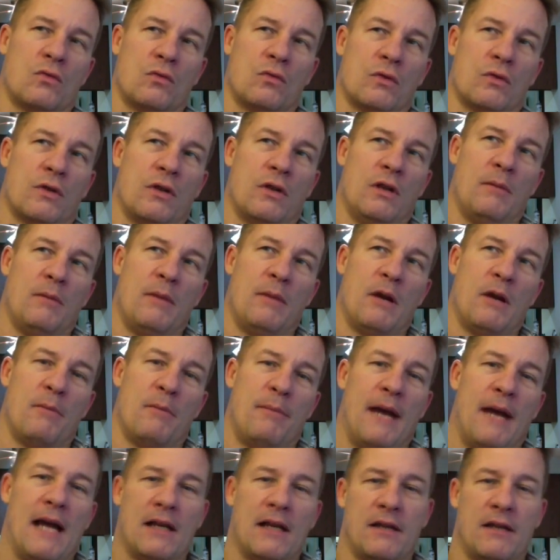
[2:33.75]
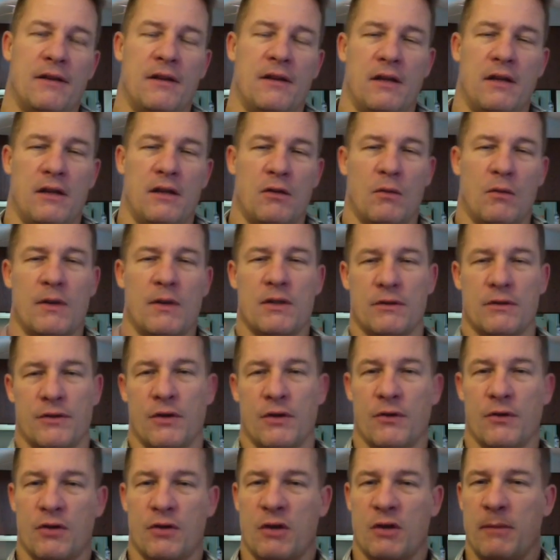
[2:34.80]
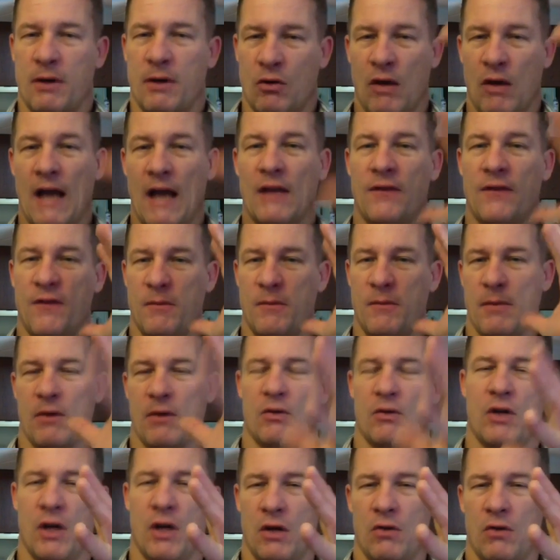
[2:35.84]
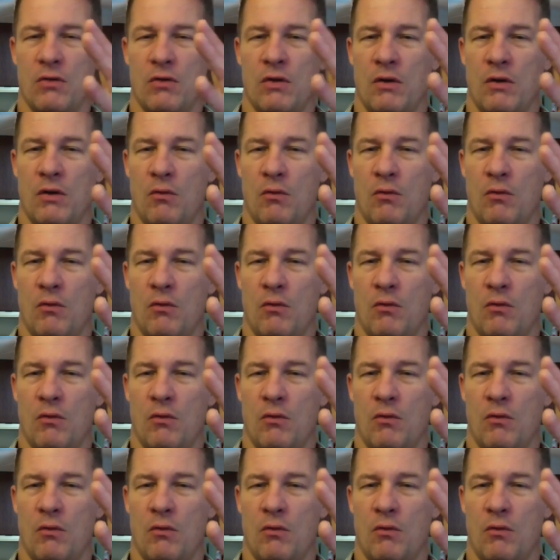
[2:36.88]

let me go back to the original. So there's going to be Crack the Female Code